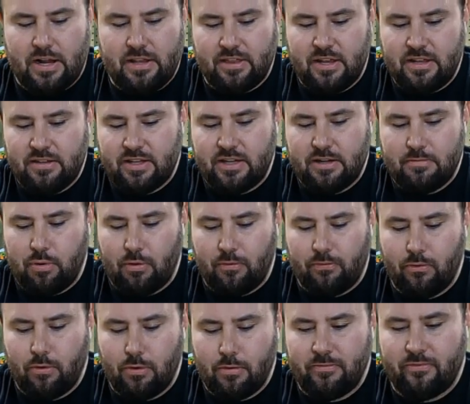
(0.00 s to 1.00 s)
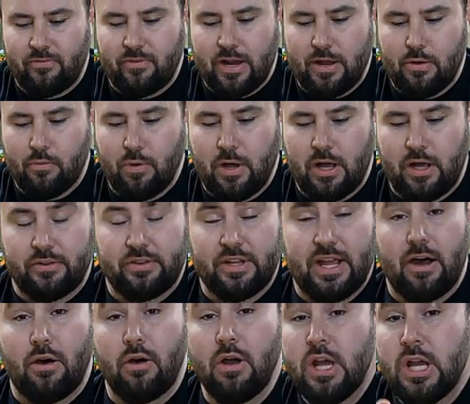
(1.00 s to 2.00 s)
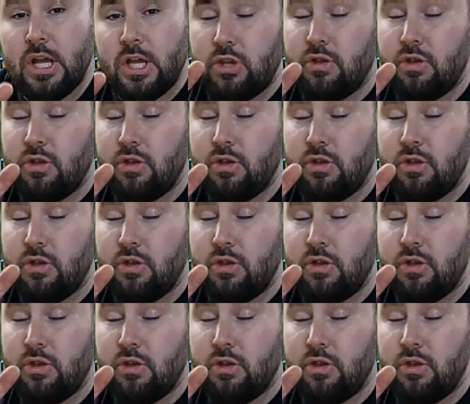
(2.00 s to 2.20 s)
I think that it performed very well. Now,